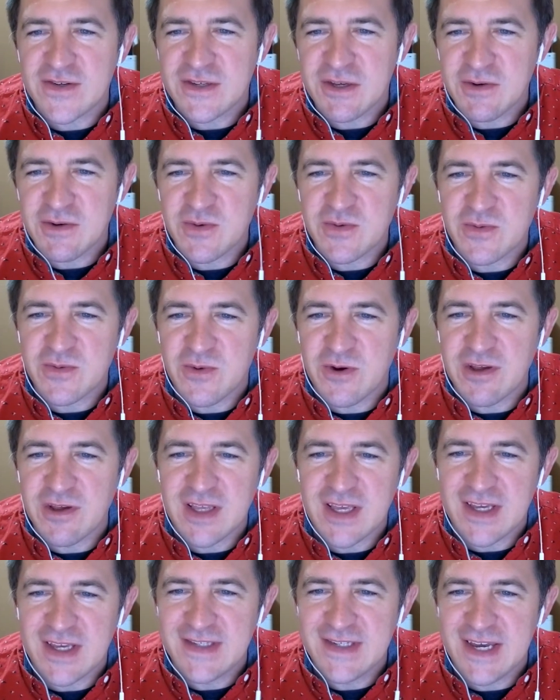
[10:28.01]
So
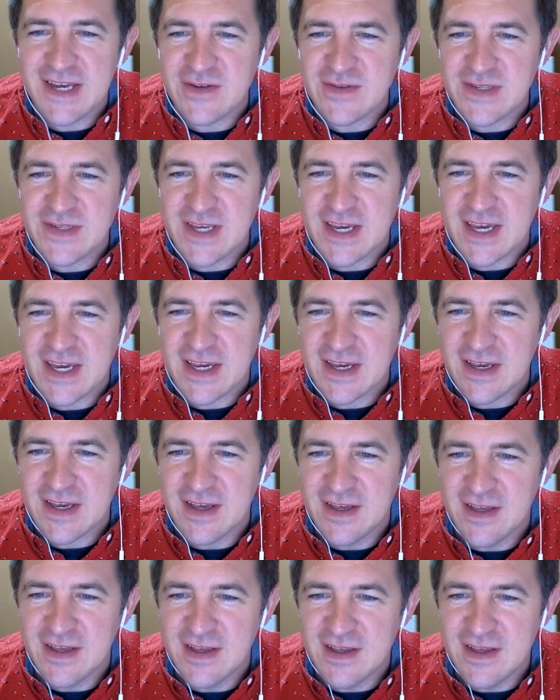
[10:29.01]
what it sounds like,